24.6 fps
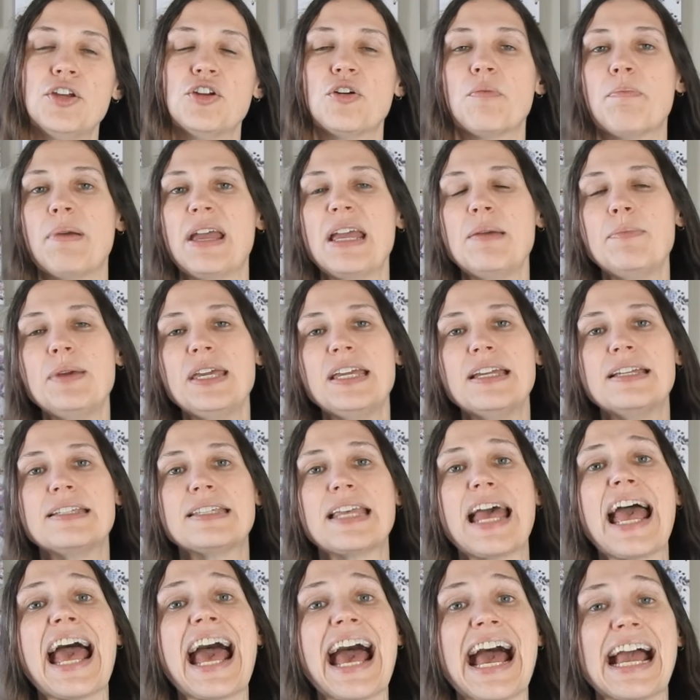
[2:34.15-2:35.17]
Your baby
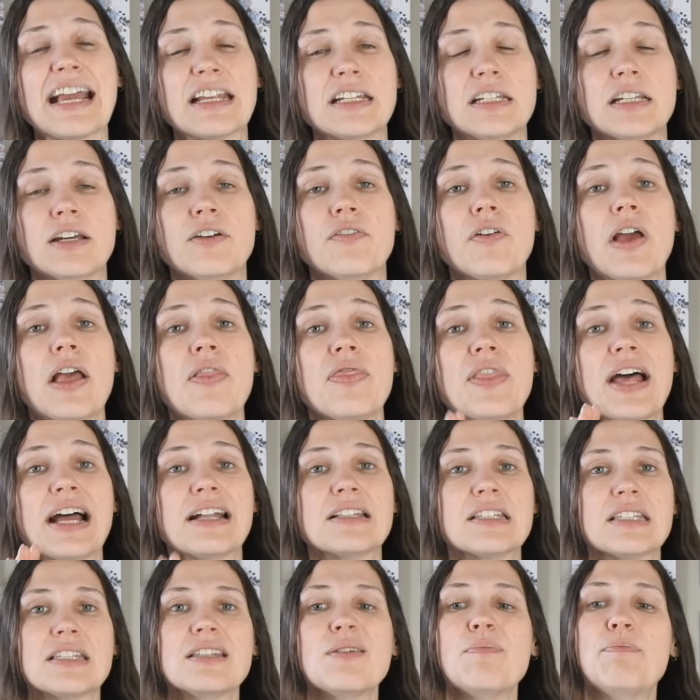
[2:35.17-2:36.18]
is active, and
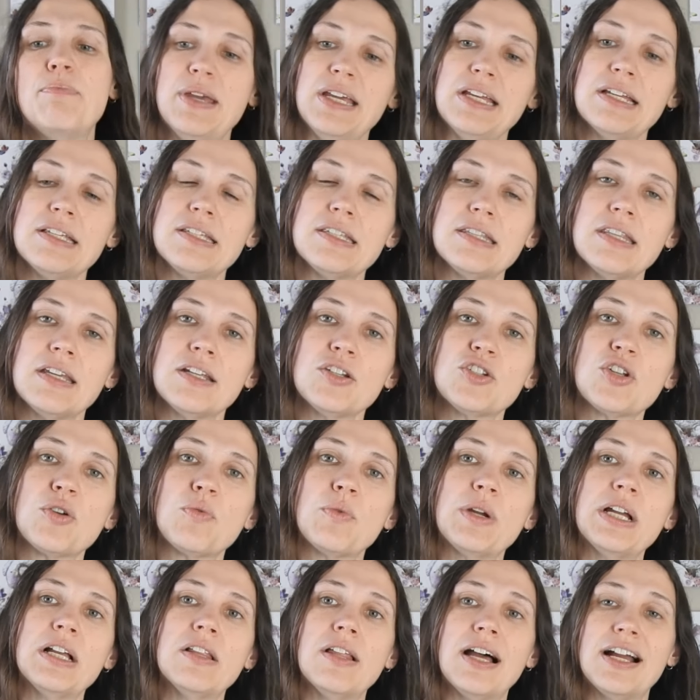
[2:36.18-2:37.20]
that's the biggest thing to
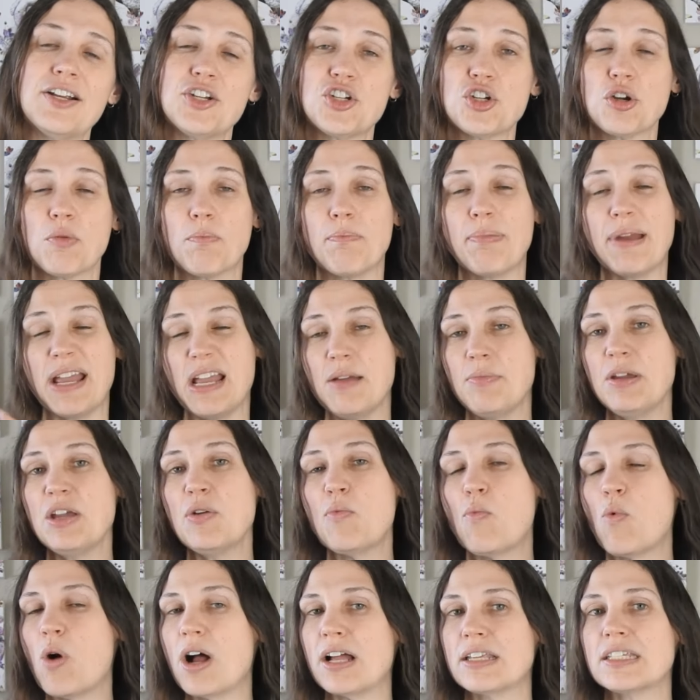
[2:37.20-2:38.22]
realize. Your baby
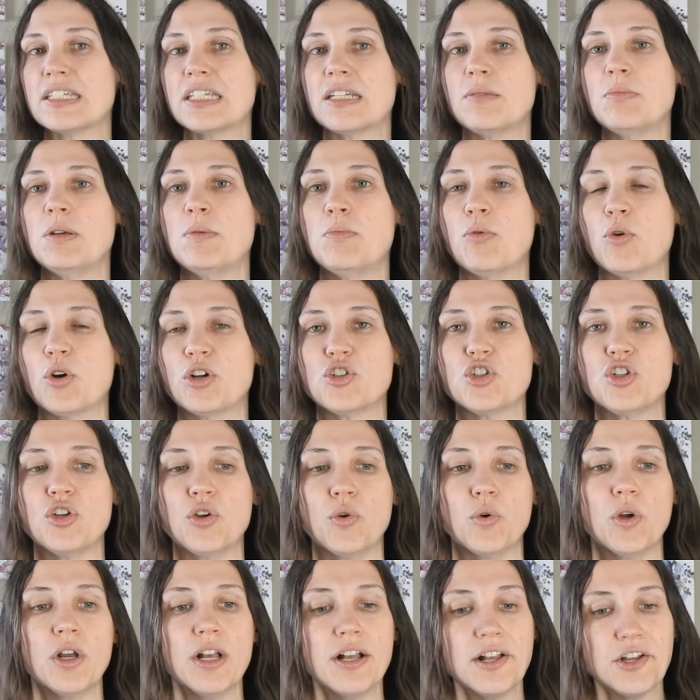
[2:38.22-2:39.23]
wants to be born
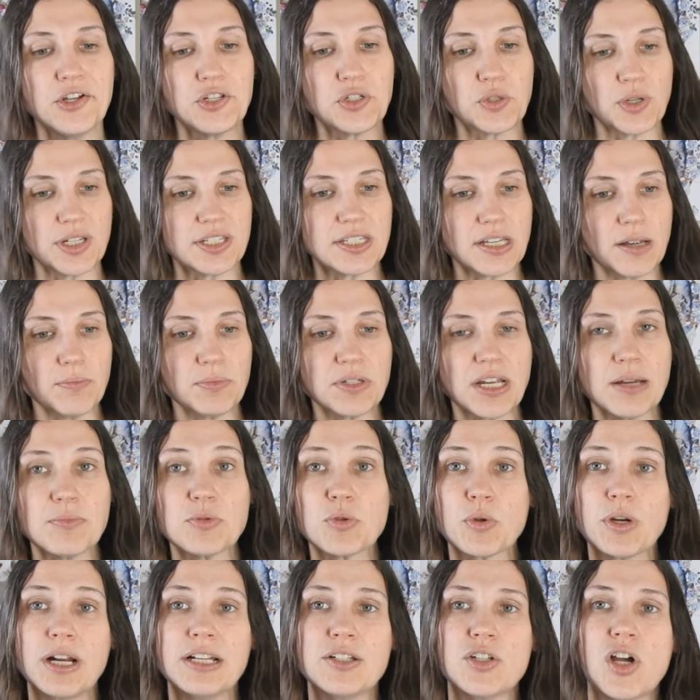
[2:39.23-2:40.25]
too. So, I
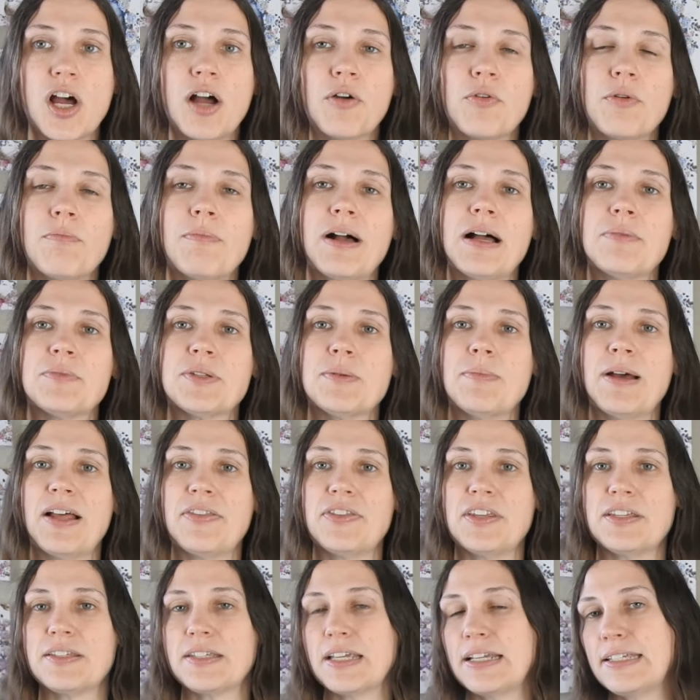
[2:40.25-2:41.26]
sometimes when I talk with moms
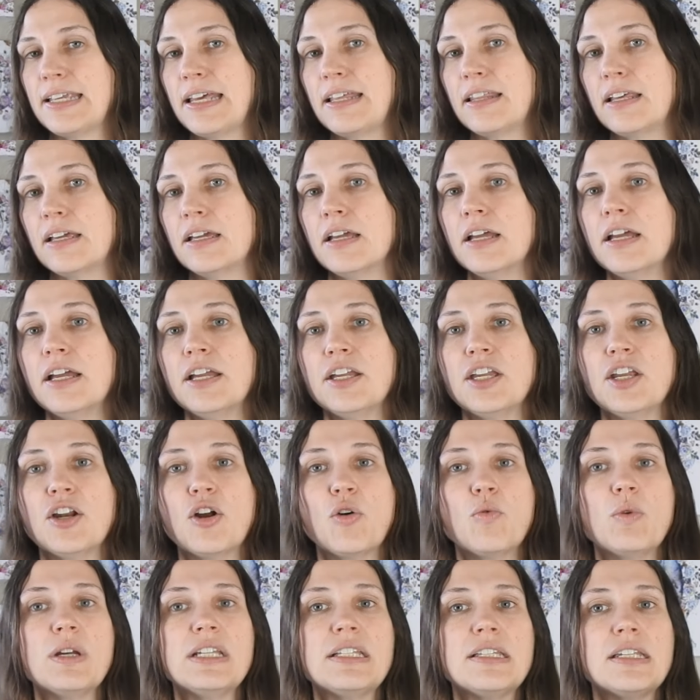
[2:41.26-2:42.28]
about this, I say that, you
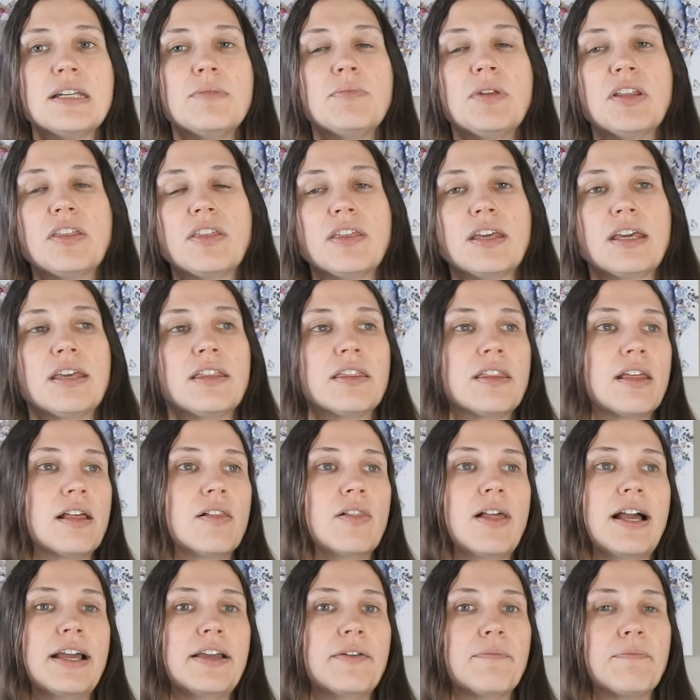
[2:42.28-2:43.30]
know, we seem to think
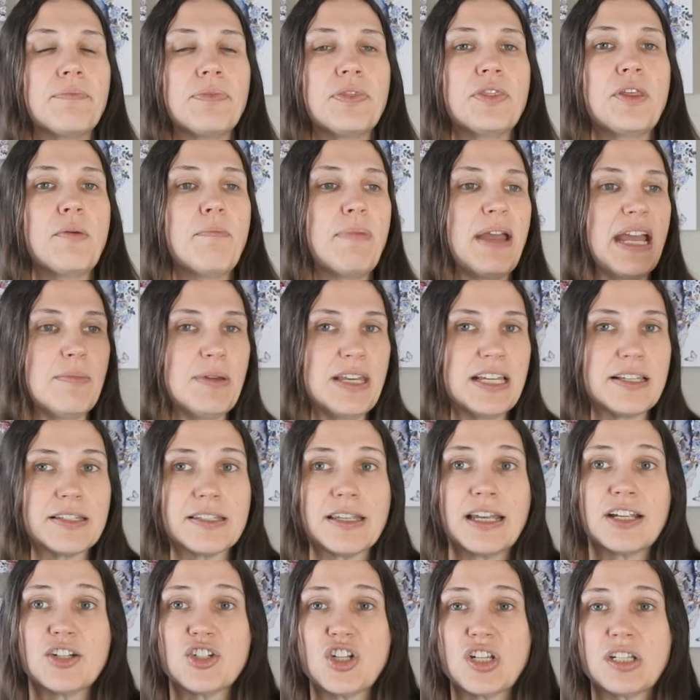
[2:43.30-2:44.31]
that like the baby
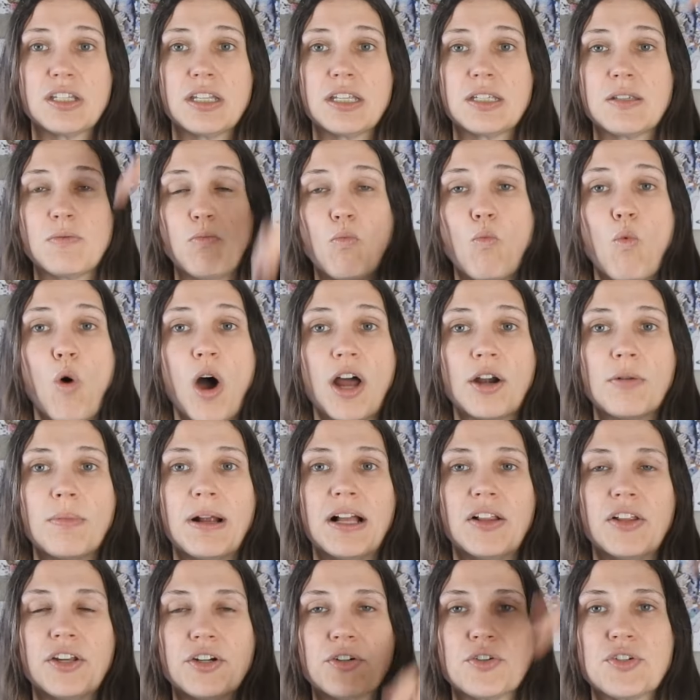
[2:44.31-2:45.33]
is like just this
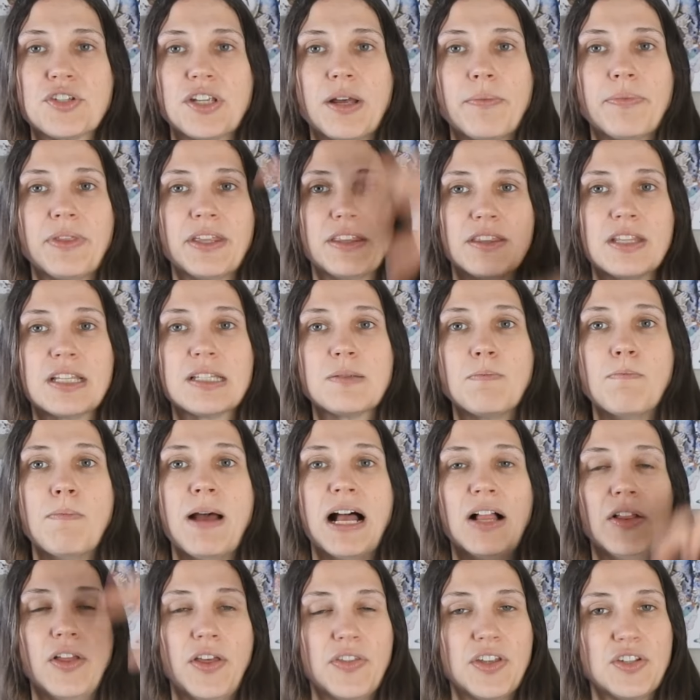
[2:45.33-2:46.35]
watermelon or something, this
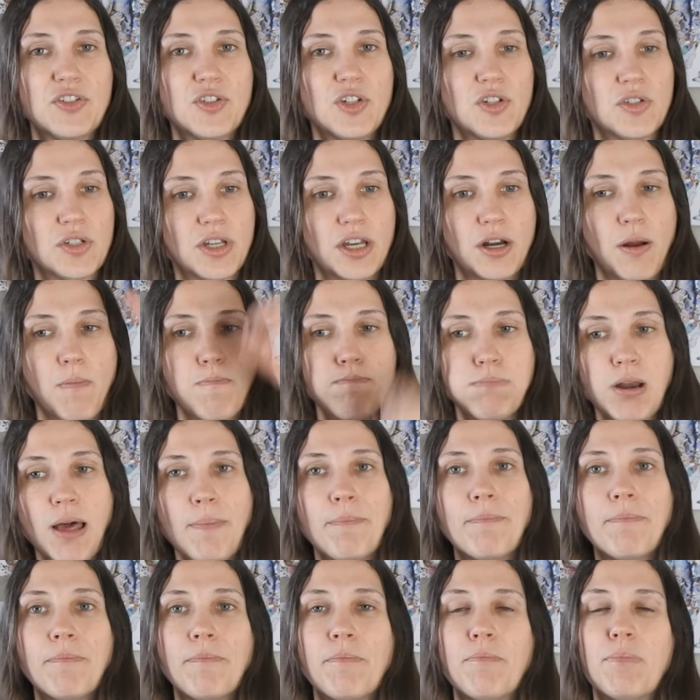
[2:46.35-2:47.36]
melon that's just gonna
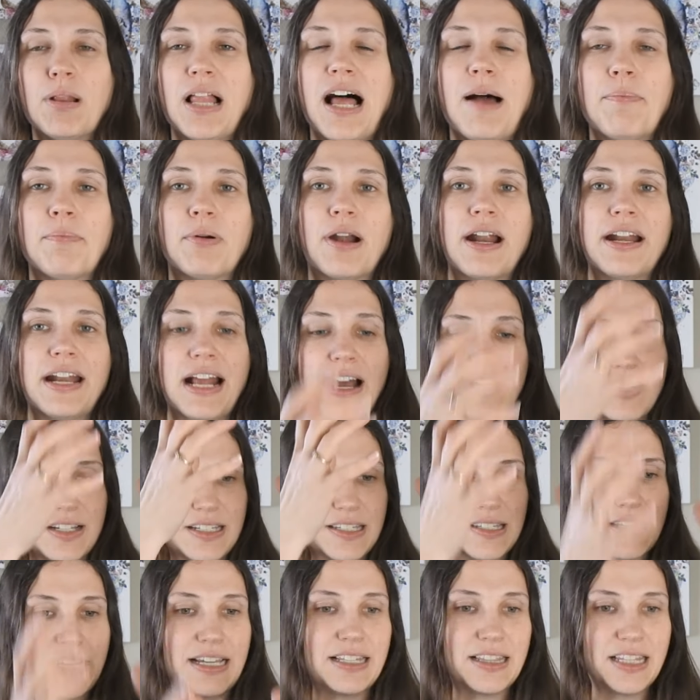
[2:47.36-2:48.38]
plop, plop right out.
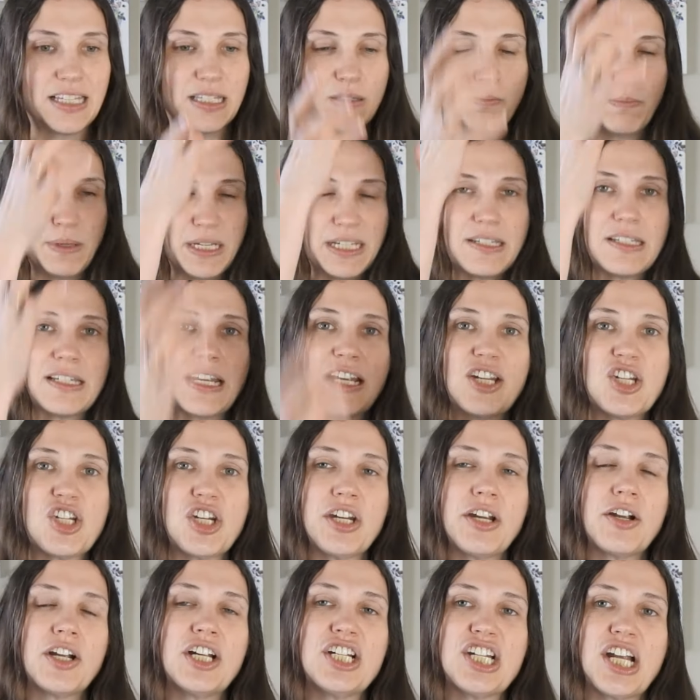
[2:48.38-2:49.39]
It's like this big
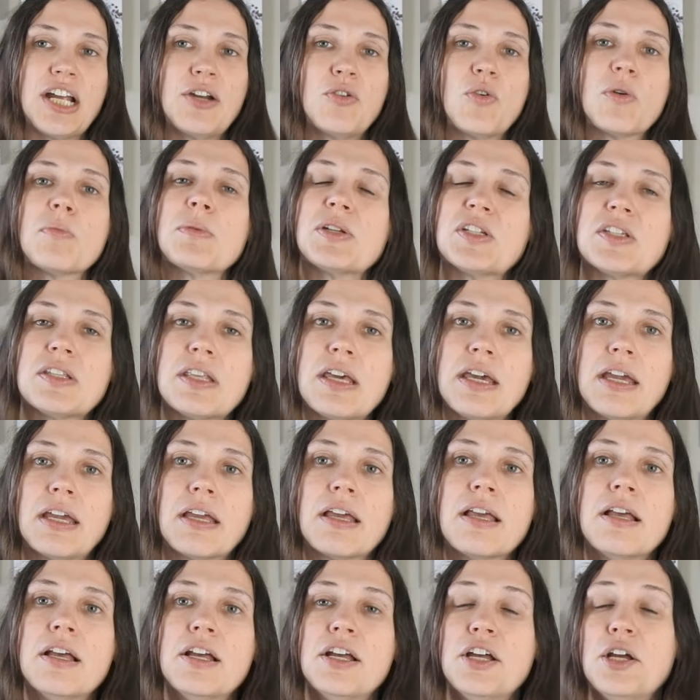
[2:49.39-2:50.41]
stationary, ginormous thing.